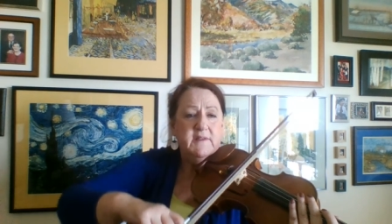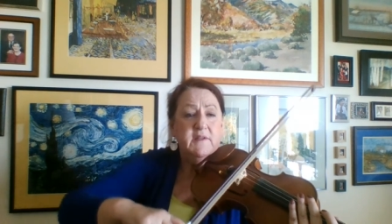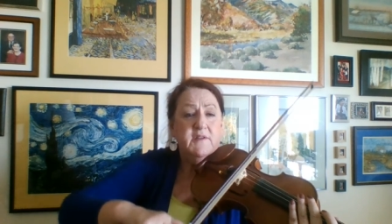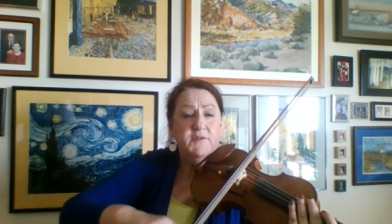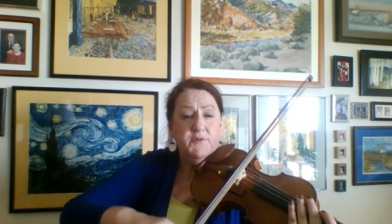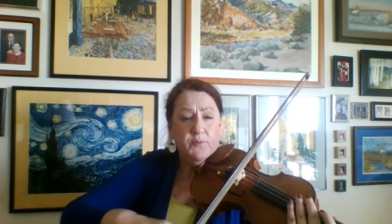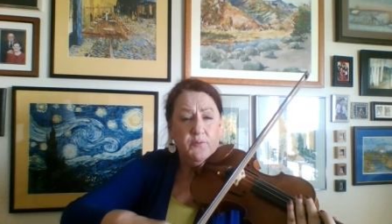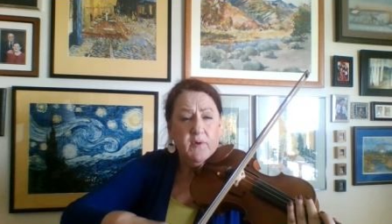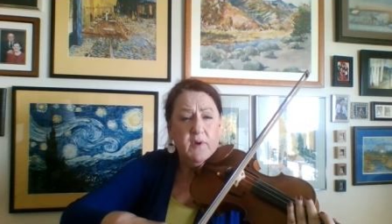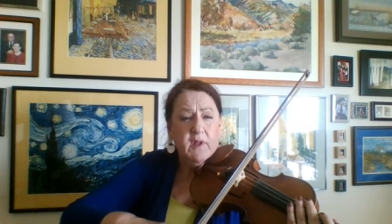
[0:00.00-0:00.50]

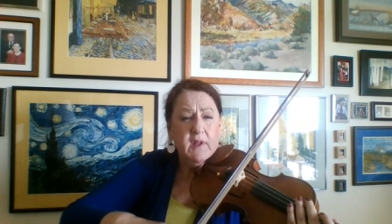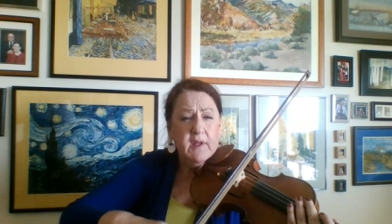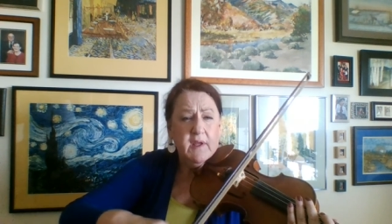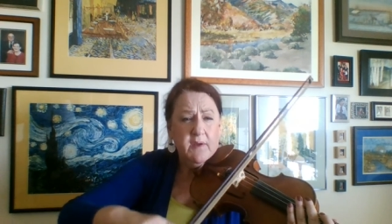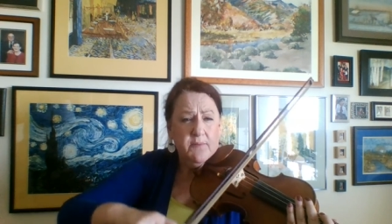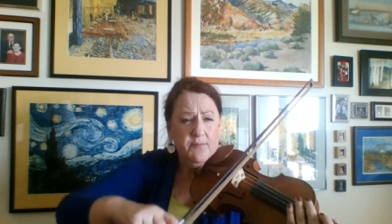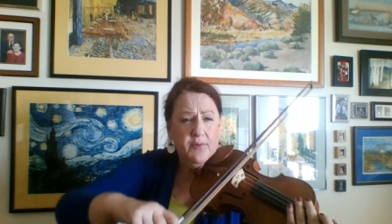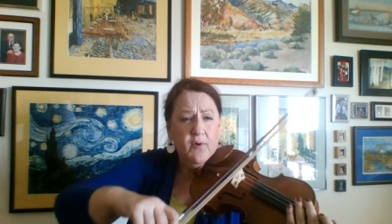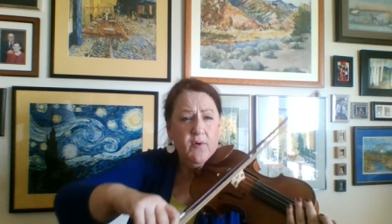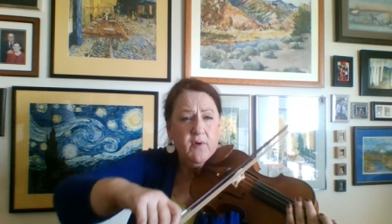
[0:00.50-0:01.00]
is really
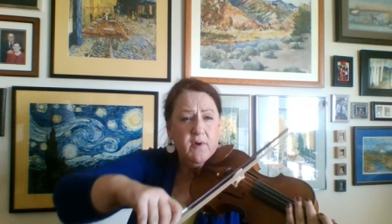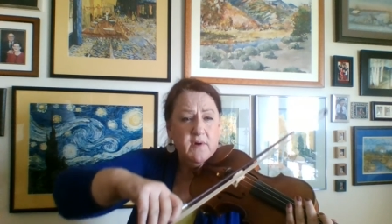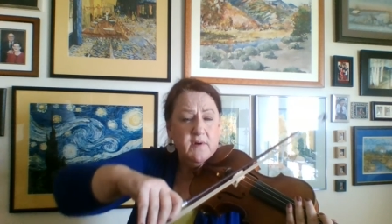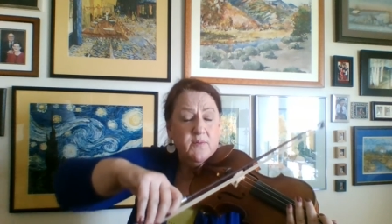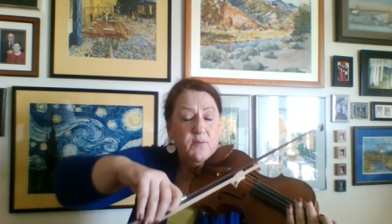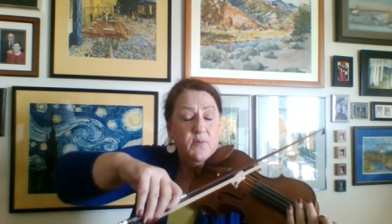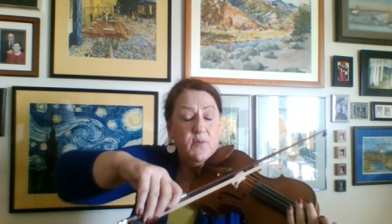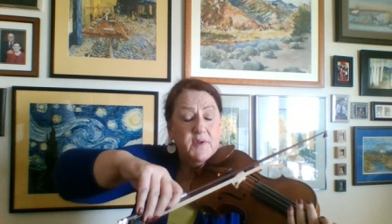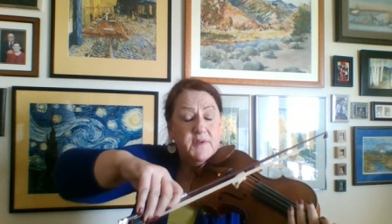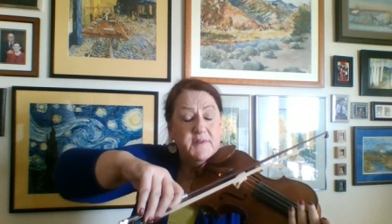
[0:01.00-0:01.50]

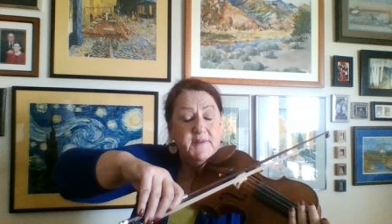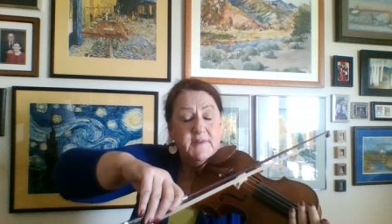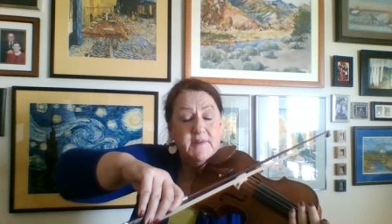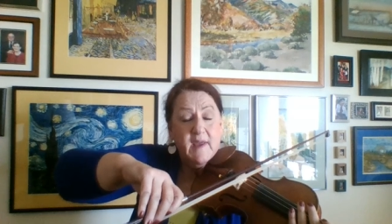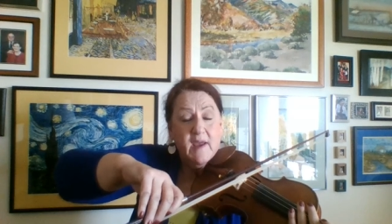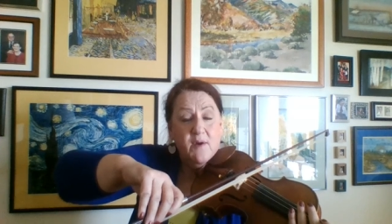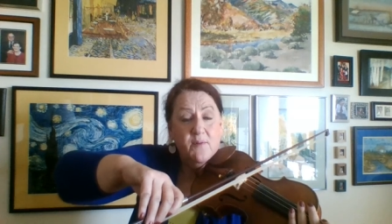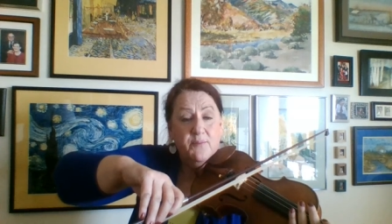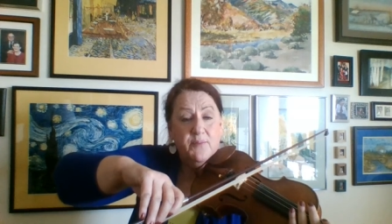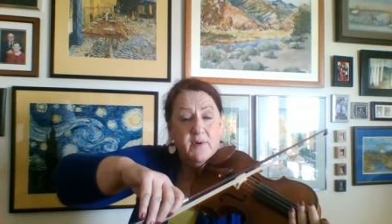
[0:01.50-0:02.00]
important with
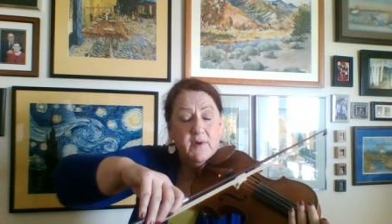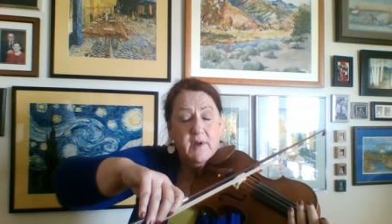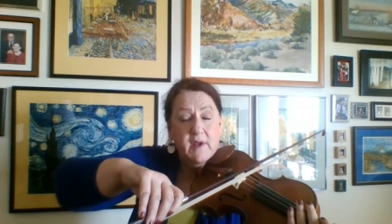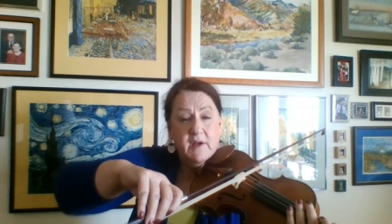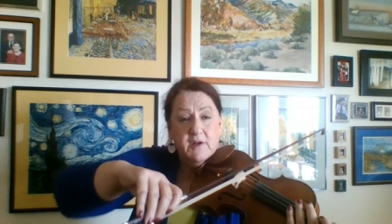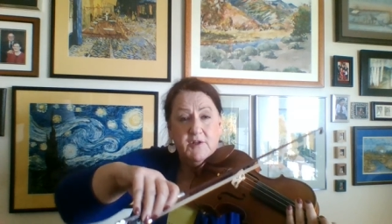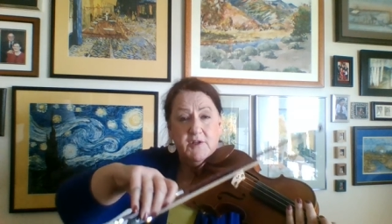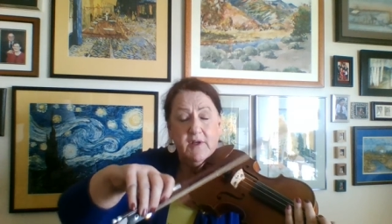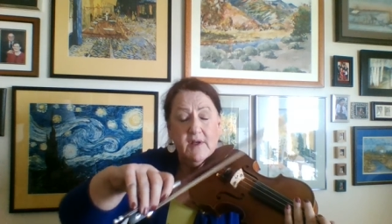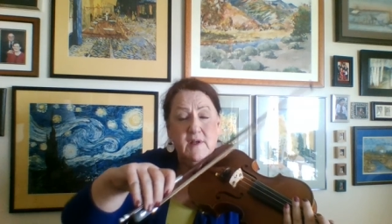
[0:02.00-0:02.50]
sound
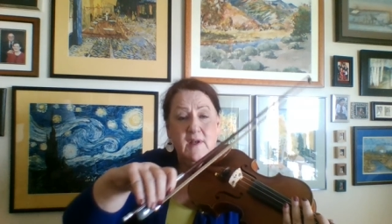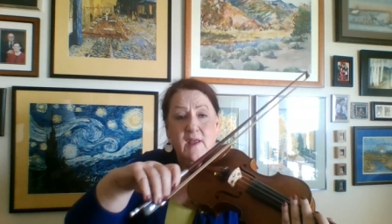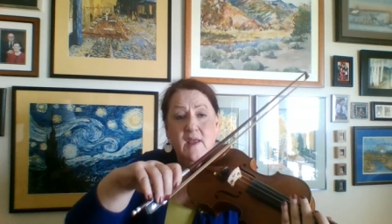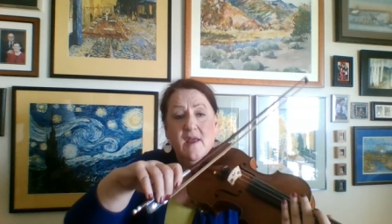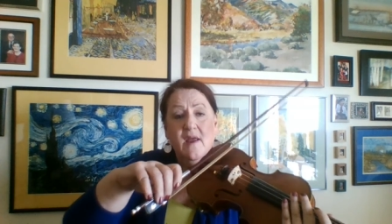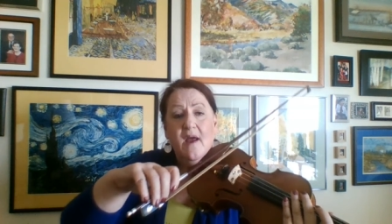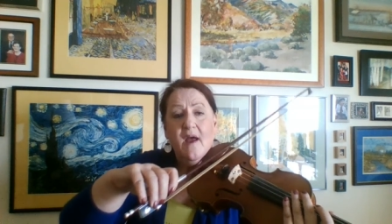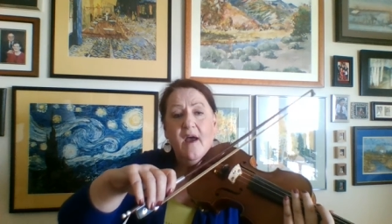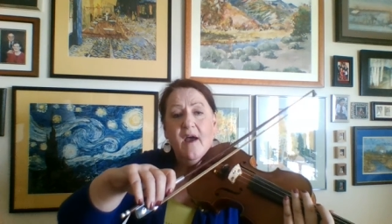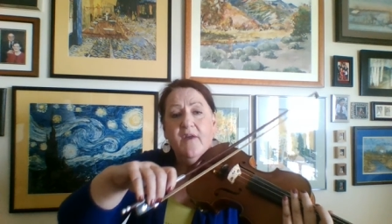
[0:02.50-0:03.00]
production.
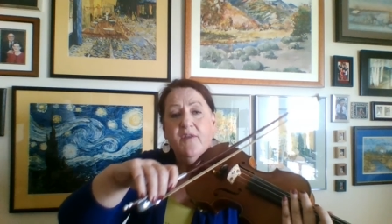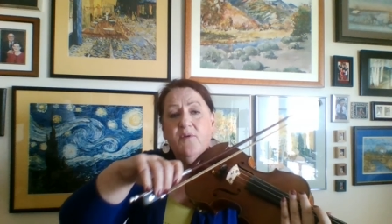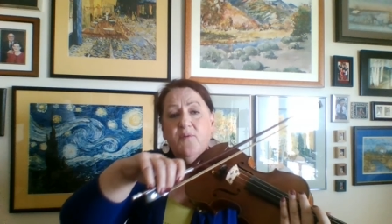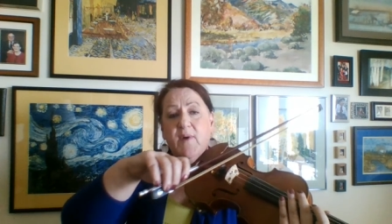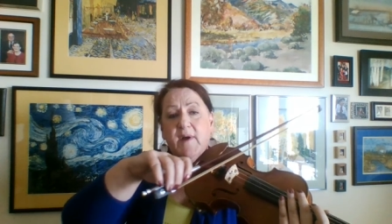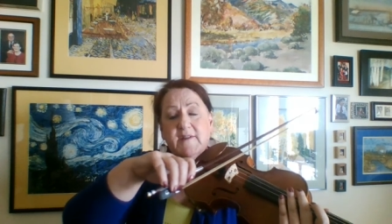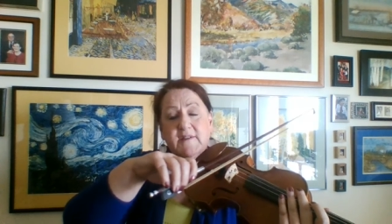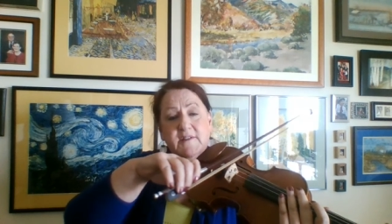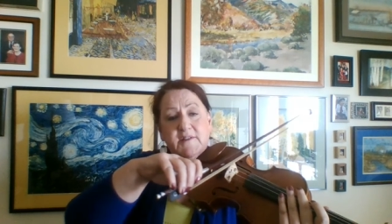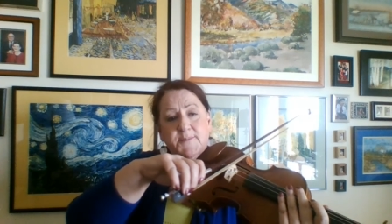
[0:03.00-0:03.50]

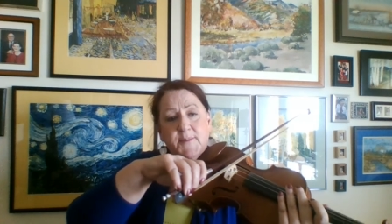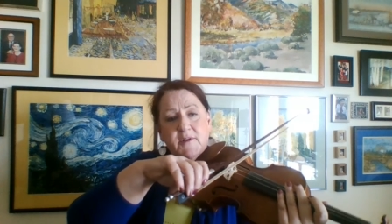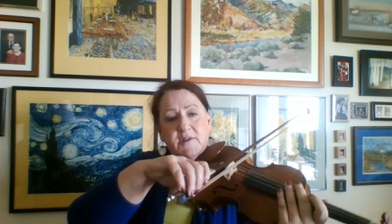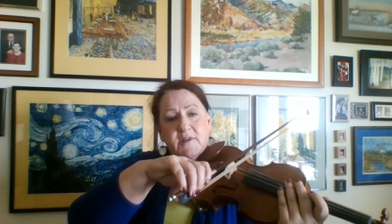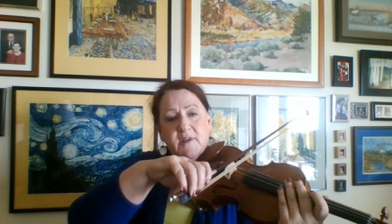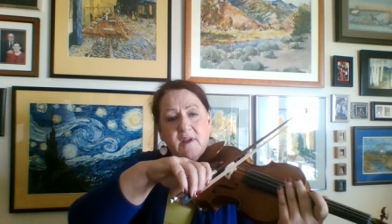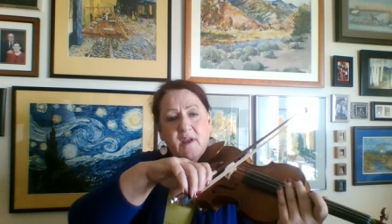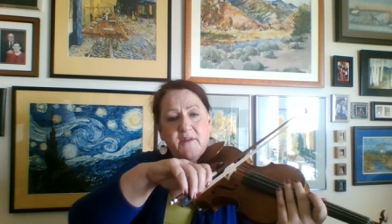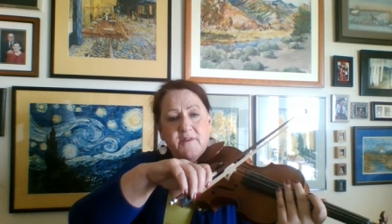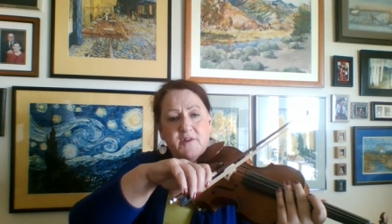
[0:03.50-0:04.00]
Otherwise,
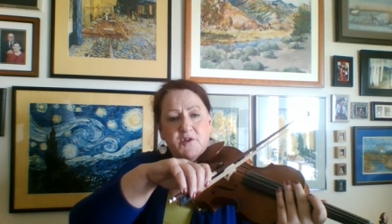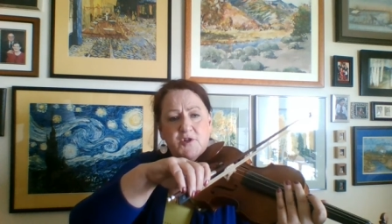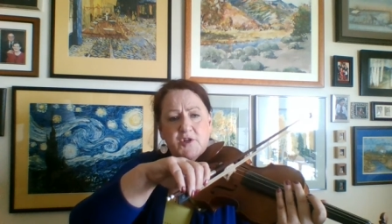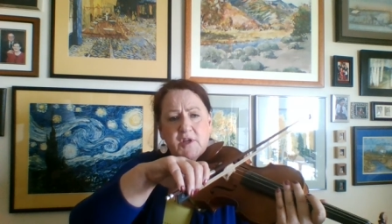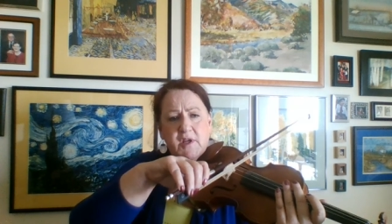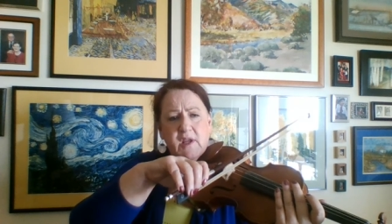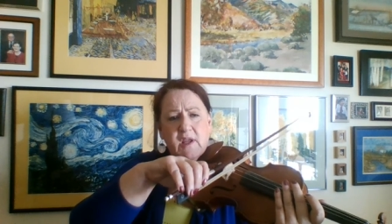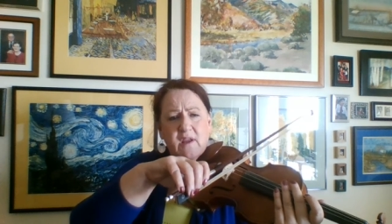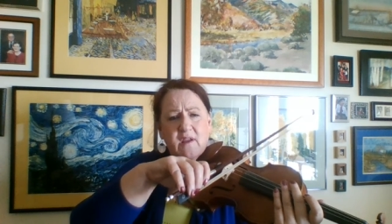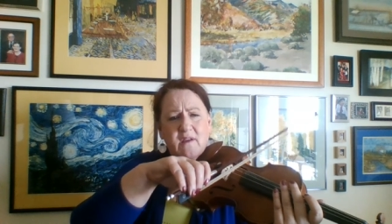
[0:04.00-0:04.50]
especially on the
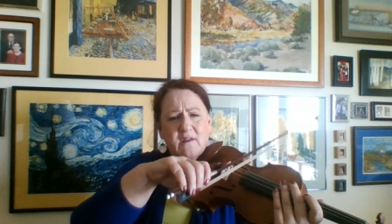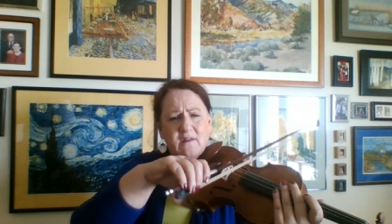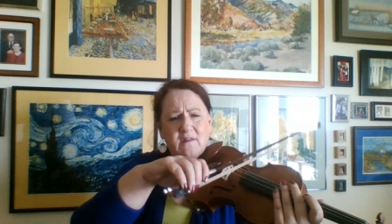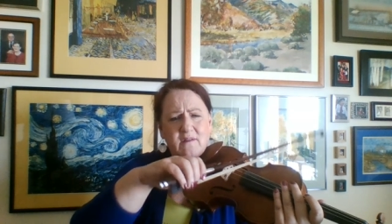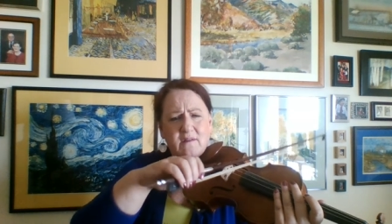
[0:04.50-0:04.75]
G,